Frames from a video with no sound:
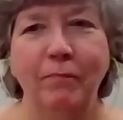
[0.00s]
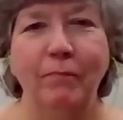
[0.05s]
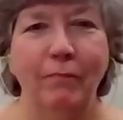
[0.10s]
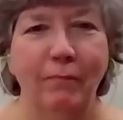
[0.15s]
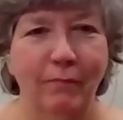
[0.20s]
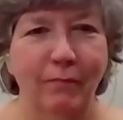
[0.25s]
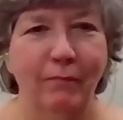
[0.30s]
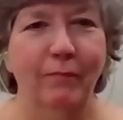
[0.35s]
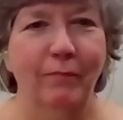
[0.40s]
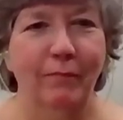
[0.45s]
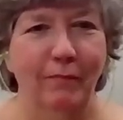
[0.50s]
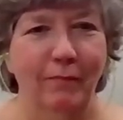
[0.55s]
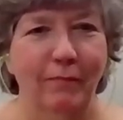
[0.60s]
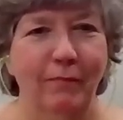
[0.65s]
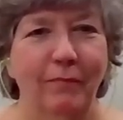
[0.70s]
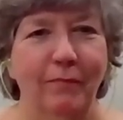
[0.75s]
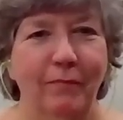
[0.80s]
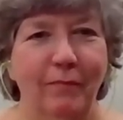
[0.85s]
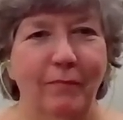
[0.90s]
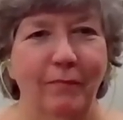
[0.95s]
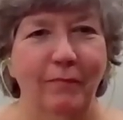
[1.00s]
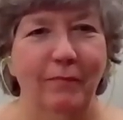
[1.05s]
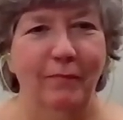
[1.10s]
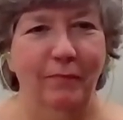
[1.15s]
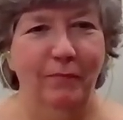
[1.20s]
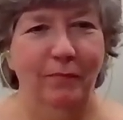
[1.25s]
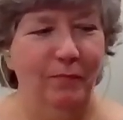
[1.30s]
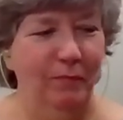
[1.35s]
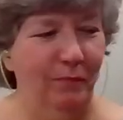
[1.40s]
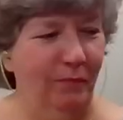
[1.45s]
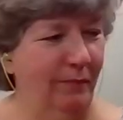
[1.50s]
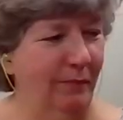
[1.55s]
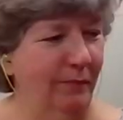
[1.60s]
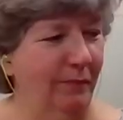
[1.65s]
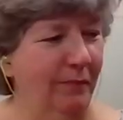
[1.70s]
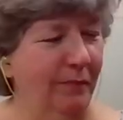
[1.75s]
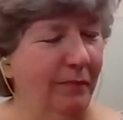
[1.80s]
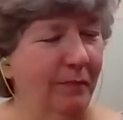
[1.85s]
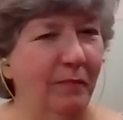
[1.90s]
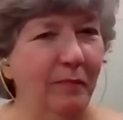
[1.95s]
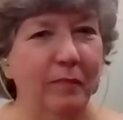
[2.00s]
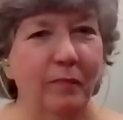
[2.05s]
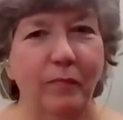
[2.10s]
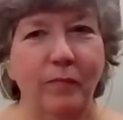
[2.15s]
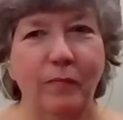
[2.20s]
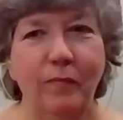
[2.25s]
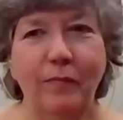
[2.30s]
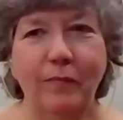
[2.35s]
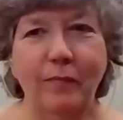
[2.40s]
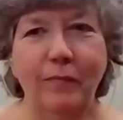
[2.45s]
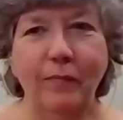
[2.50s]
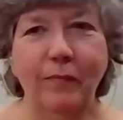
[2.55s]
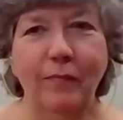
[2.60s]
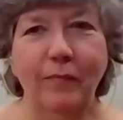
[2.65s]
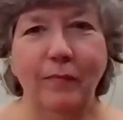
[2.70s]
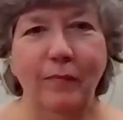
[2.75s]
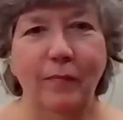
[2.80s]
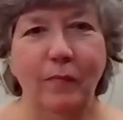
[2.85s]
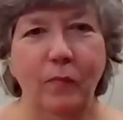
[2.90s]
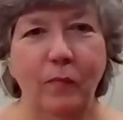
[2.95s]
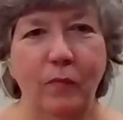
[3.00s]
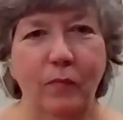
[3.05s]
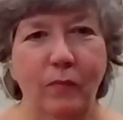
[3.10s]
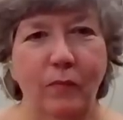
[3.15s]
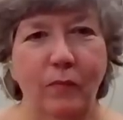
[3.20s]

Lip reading: The person shown says nothing.